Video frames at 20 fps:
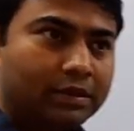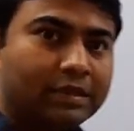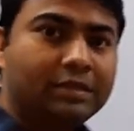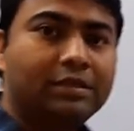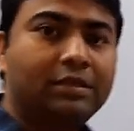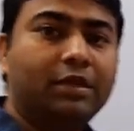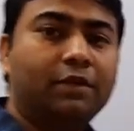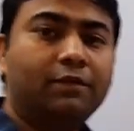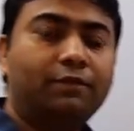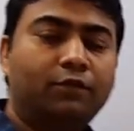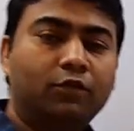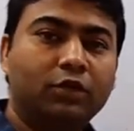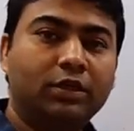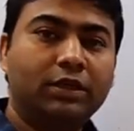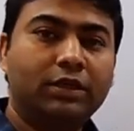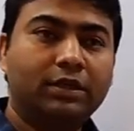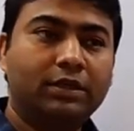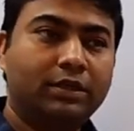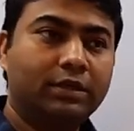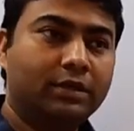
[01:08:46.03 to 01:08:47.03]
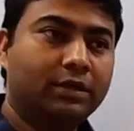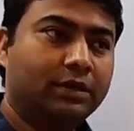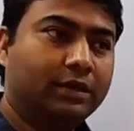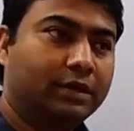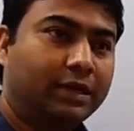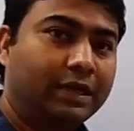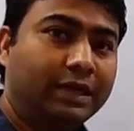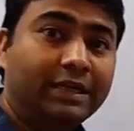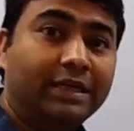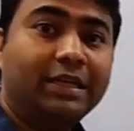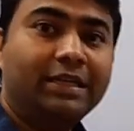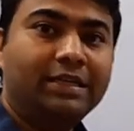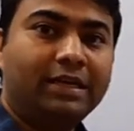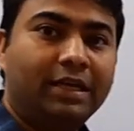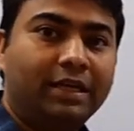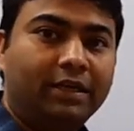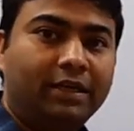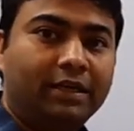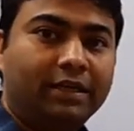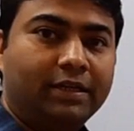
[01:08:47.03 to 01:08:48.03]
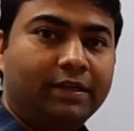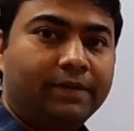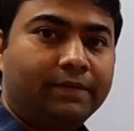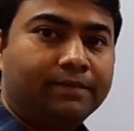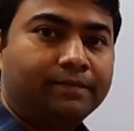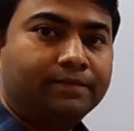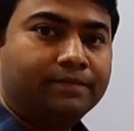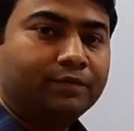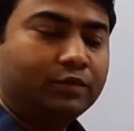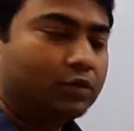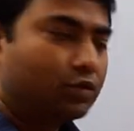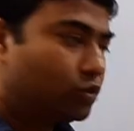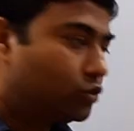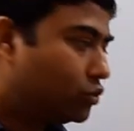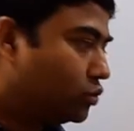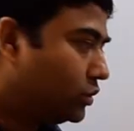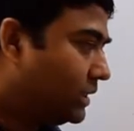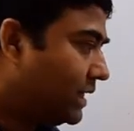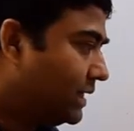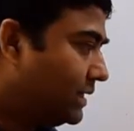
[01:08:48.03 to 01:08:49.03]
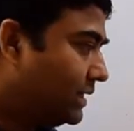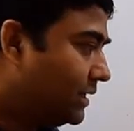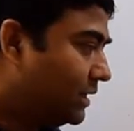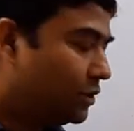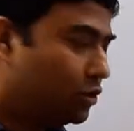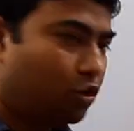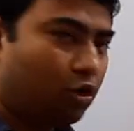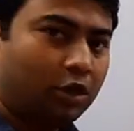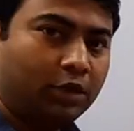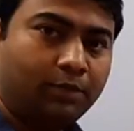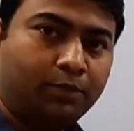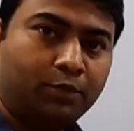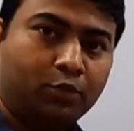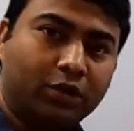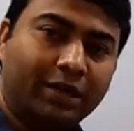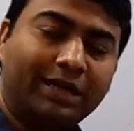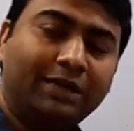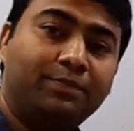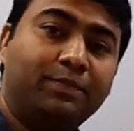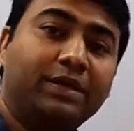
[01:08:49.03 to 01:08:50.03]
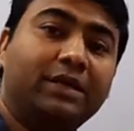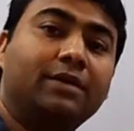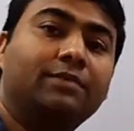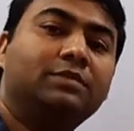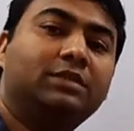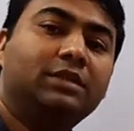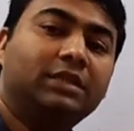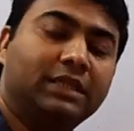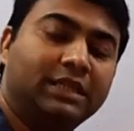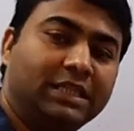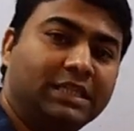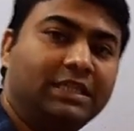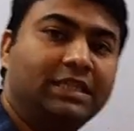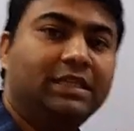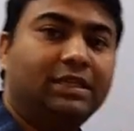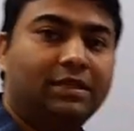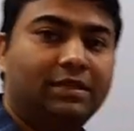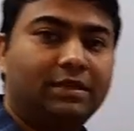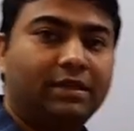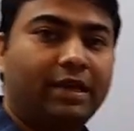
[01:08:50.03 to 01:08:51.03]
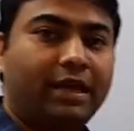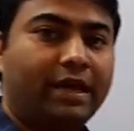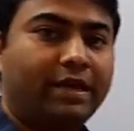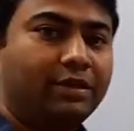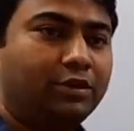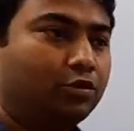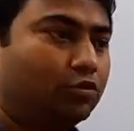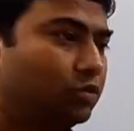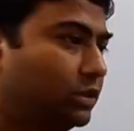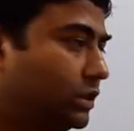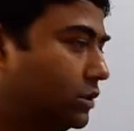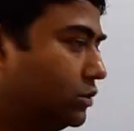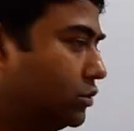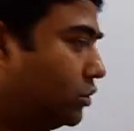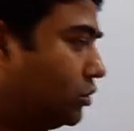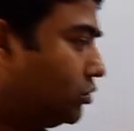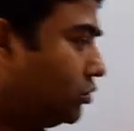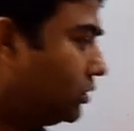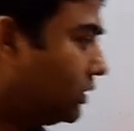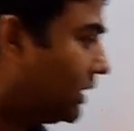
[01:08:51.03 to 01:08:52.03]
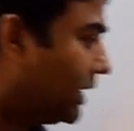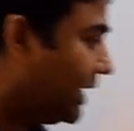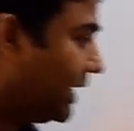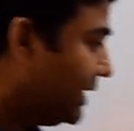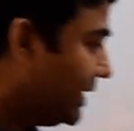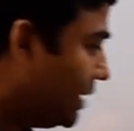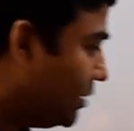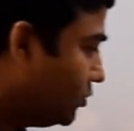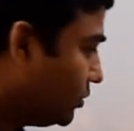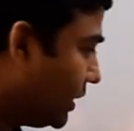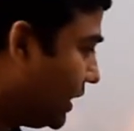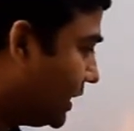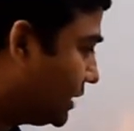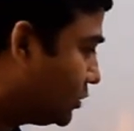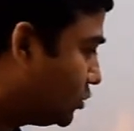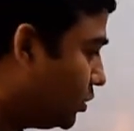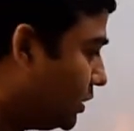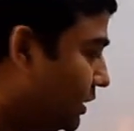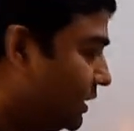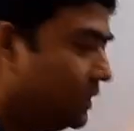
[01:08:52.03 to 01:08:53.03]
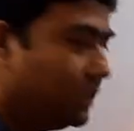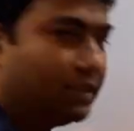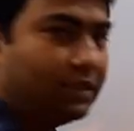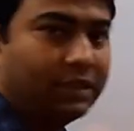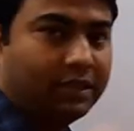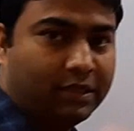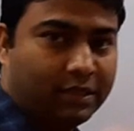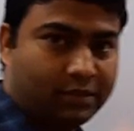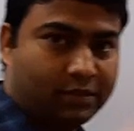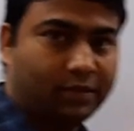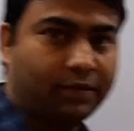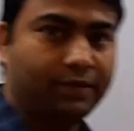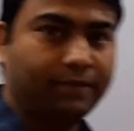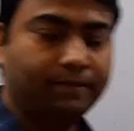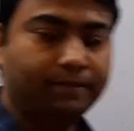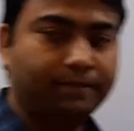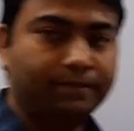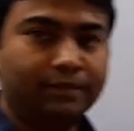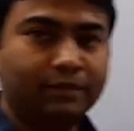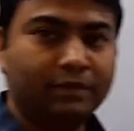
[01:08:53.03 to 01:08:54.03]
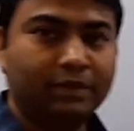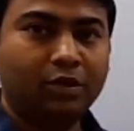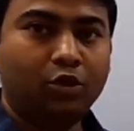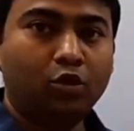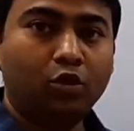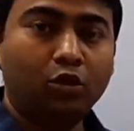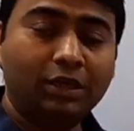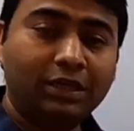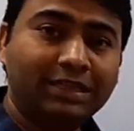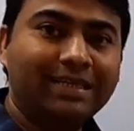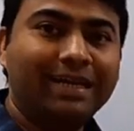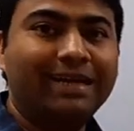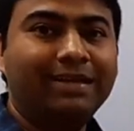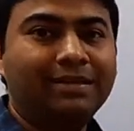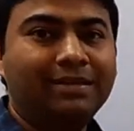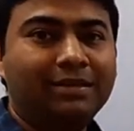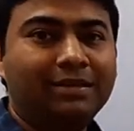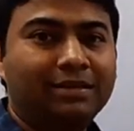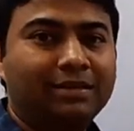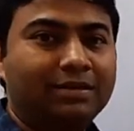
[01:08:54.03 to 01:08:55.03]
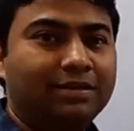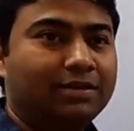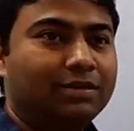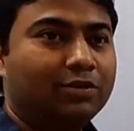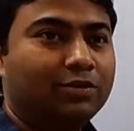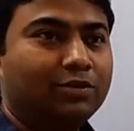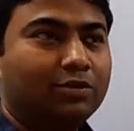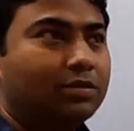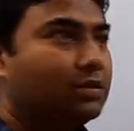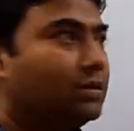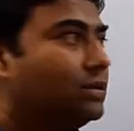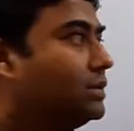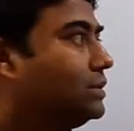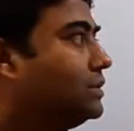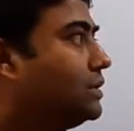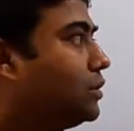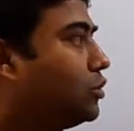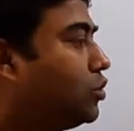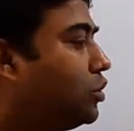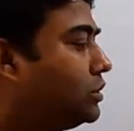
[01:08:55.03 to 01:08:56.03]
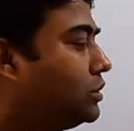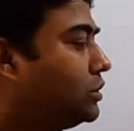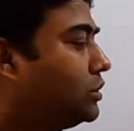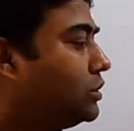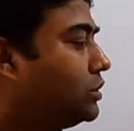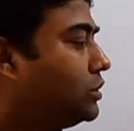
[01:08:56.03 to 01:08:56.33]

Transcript: skillfully, intelligently, so that the dot product becomes easy and you need not to carry out actual integration. Only then the Gauss